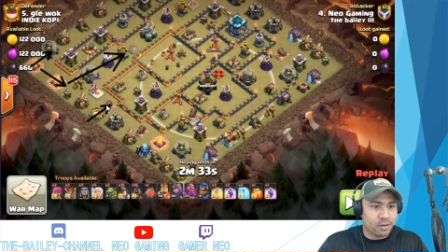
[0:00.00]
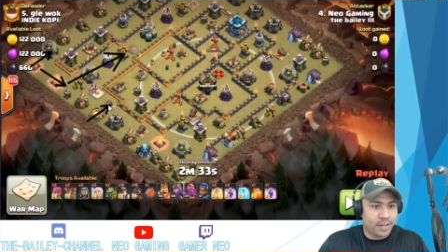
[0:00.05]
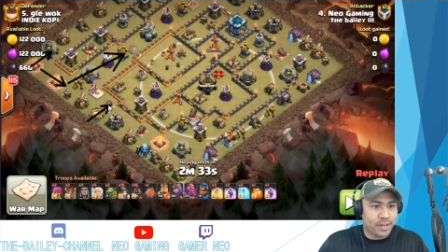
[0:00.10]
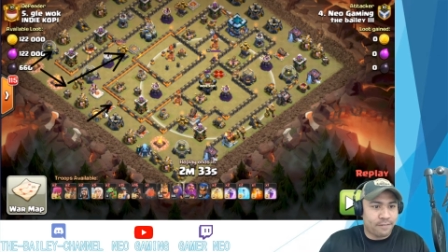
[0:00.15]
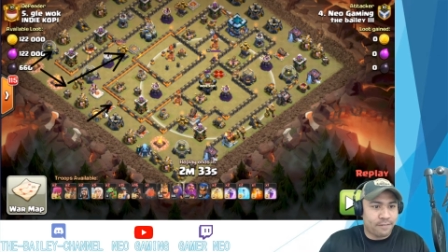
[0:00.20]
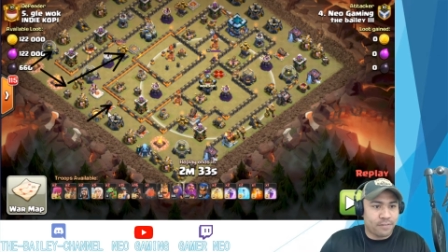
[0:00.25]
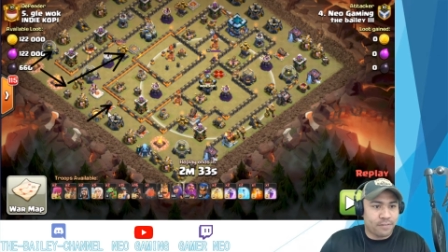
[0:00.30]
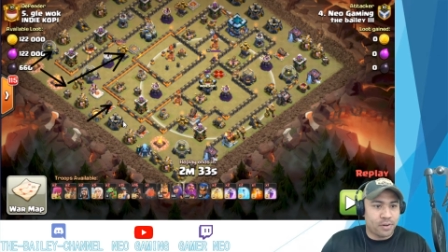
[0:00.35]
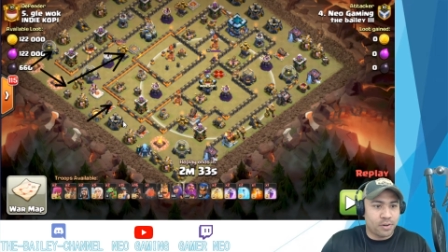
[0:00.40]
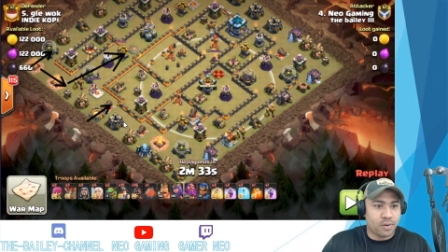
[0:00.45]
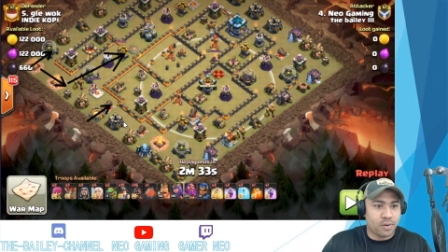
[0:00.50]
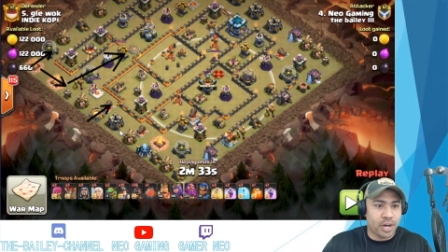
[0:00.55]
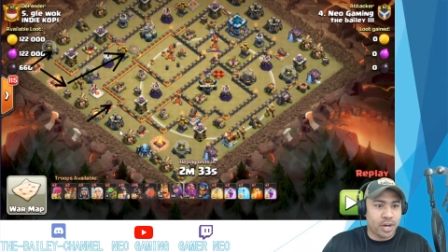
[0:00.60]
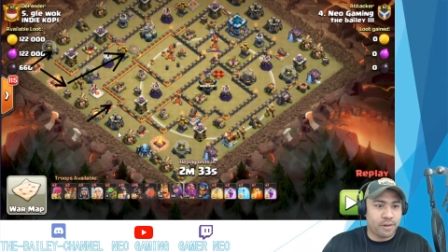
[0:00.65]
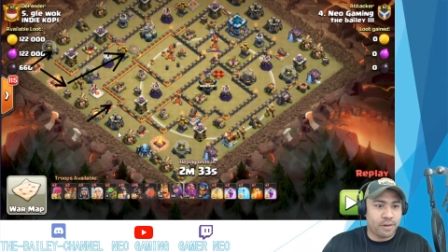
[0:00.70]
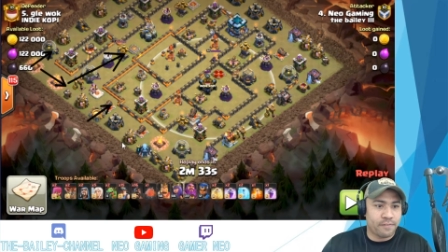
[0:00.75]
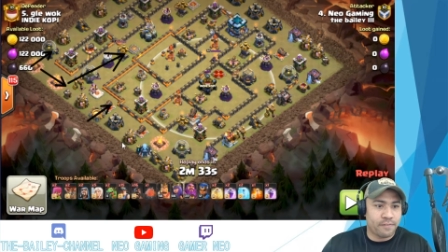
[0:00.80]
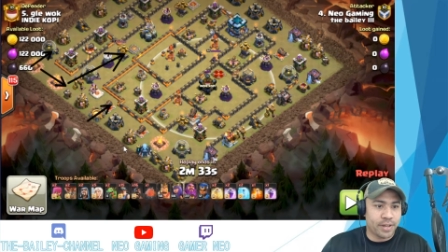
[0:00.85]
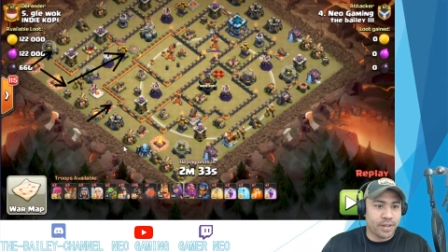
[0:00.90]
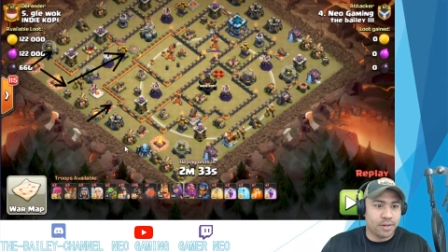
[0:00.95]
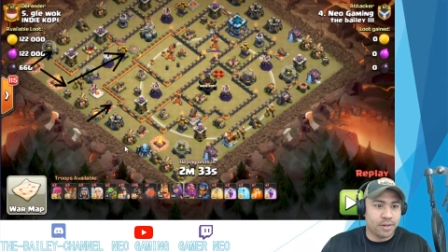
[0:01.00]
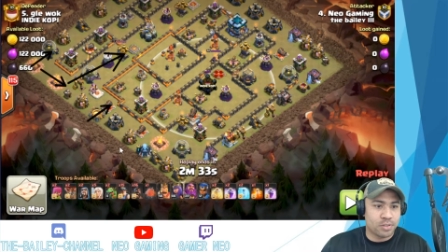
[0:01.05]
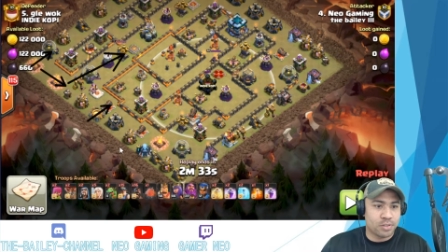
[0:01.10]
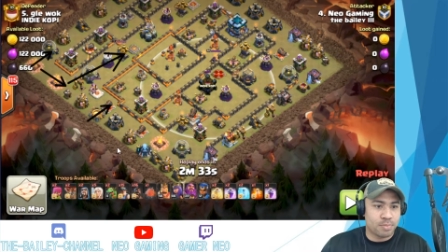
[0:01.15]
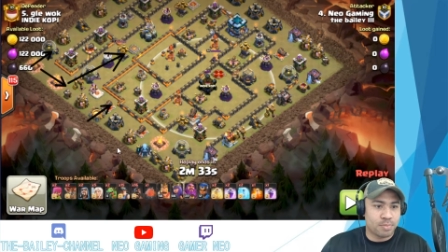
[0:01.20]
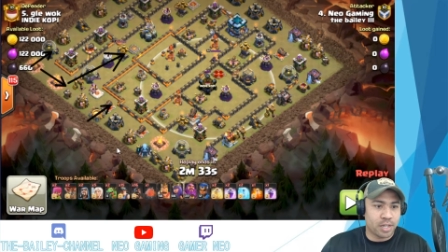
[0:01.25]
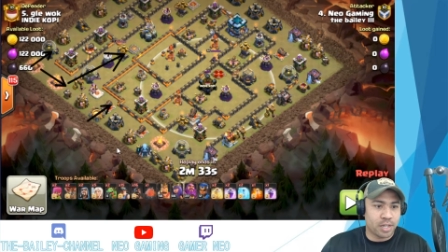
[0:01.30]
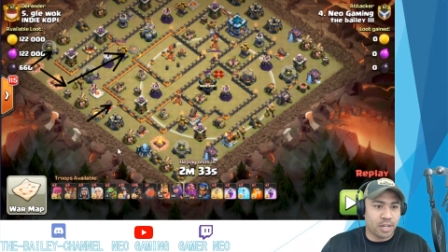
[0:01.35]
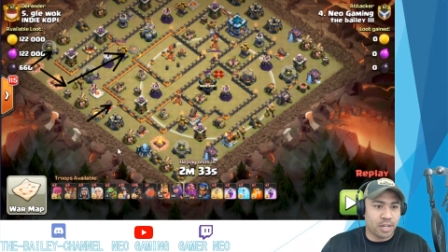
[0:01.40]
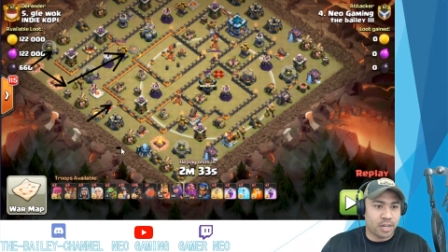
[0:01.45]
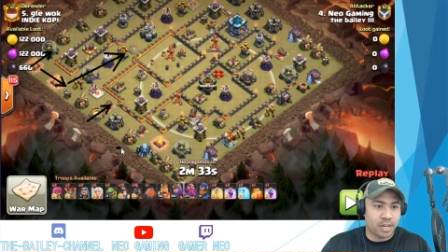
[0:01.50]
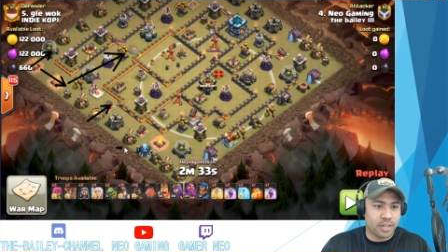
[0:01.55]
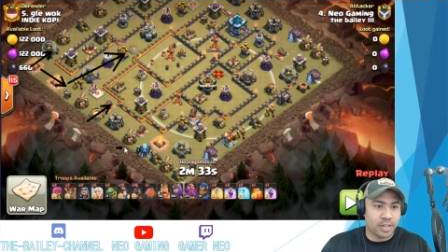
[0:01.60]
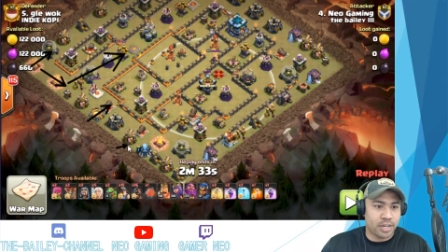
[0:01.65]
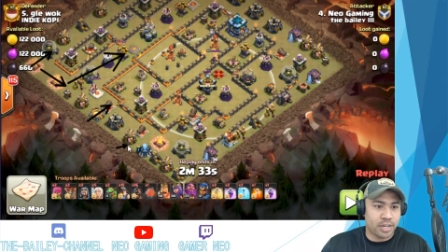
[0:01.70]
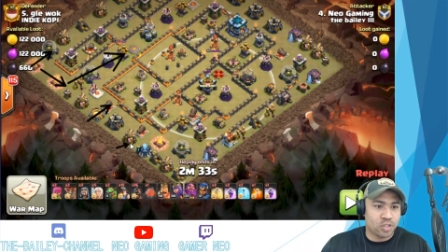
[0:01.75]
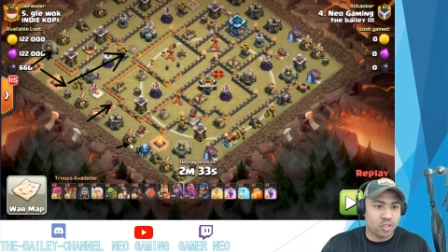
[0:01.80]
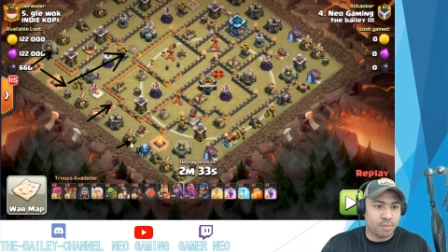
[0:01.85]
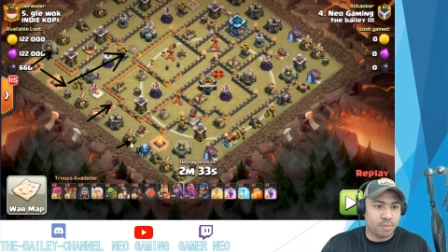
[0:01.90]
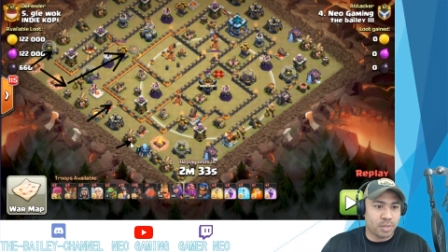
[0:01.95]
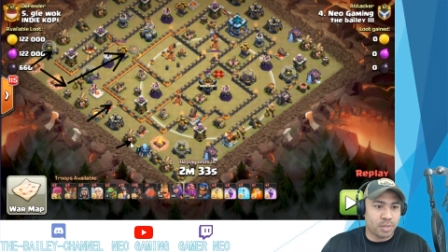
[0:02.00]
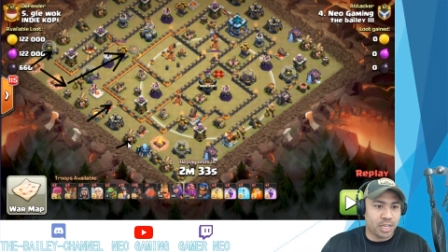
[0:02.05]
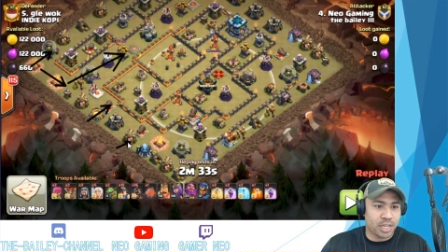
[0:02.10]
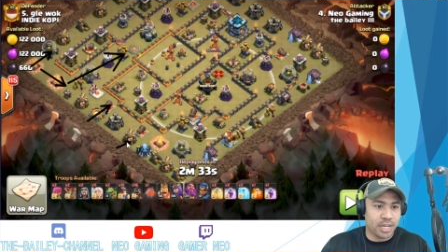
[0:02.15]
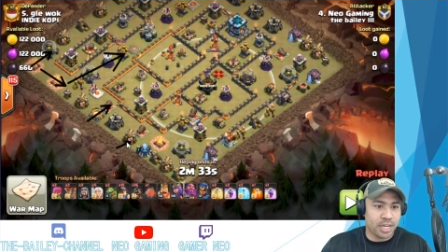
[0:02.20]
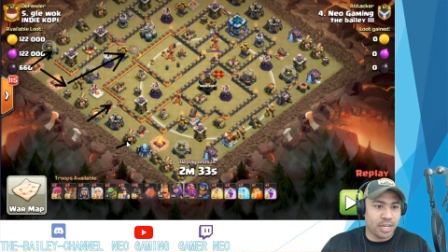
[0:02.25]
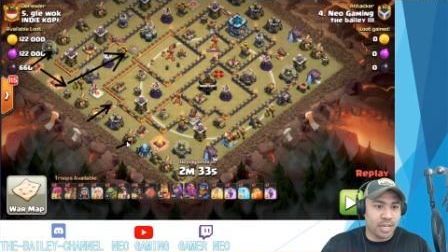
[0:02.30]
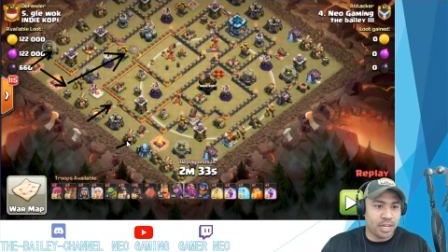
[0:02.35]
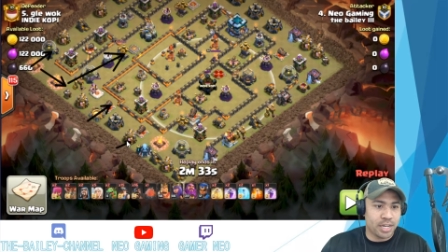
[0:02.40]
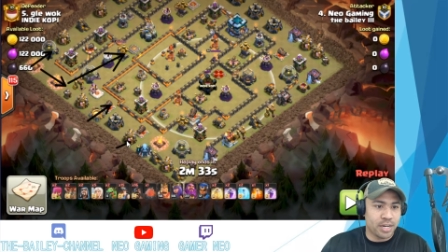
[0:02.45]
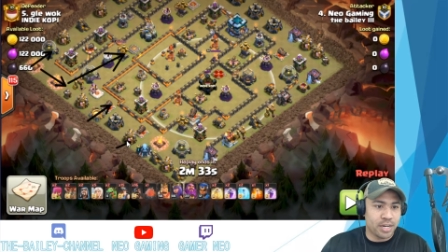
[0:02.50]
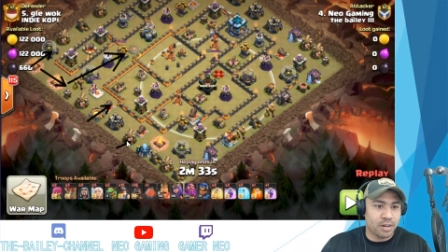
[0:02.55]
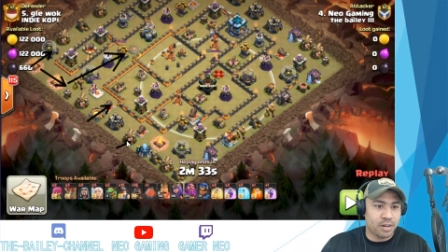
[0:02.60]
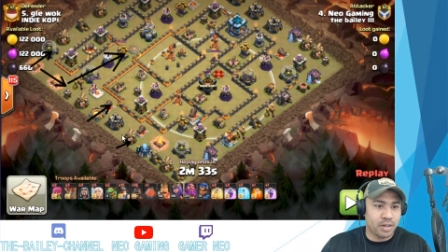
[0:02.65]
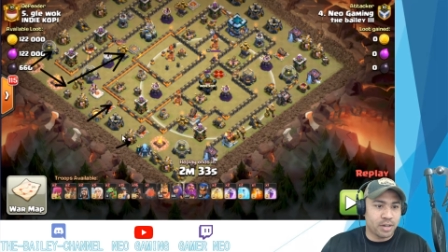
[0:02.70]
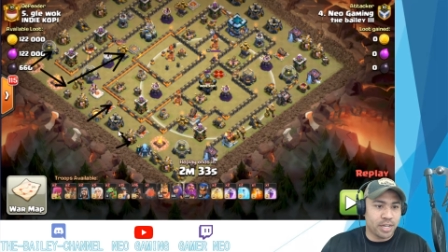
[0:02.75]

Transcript: That funnel kind of fails, but luckily I dropped the king here.